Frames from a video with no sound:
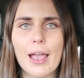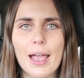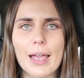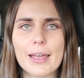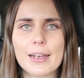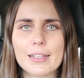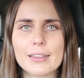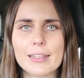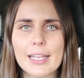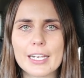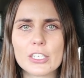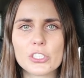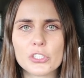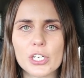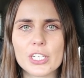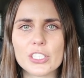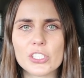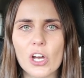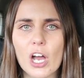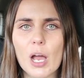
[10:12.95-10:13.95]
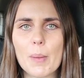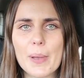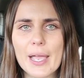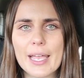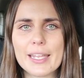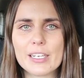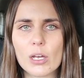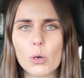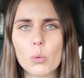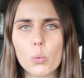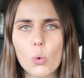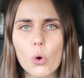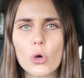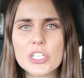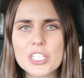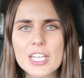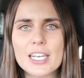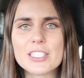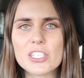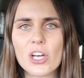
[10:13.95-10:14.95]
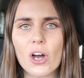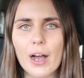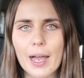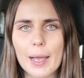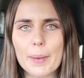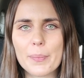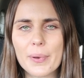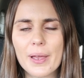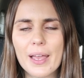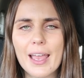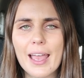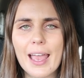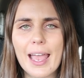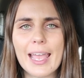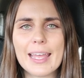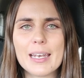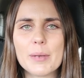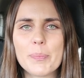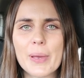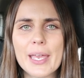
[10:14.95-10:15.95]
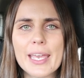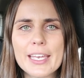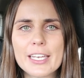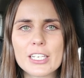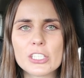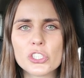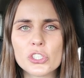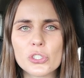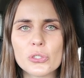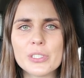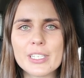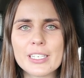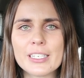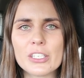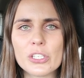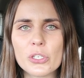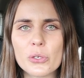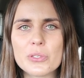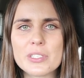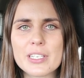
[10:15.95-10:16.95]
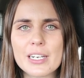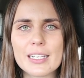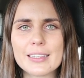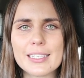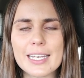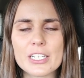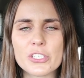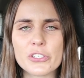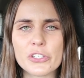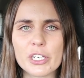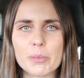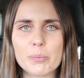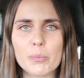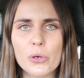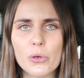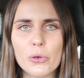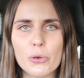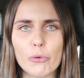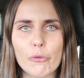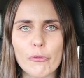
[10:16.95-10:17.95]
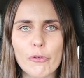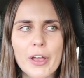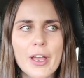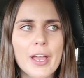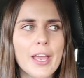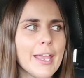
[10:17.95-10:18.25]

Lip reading: an electric type and a water type, and Pikachu didn't use an electric move.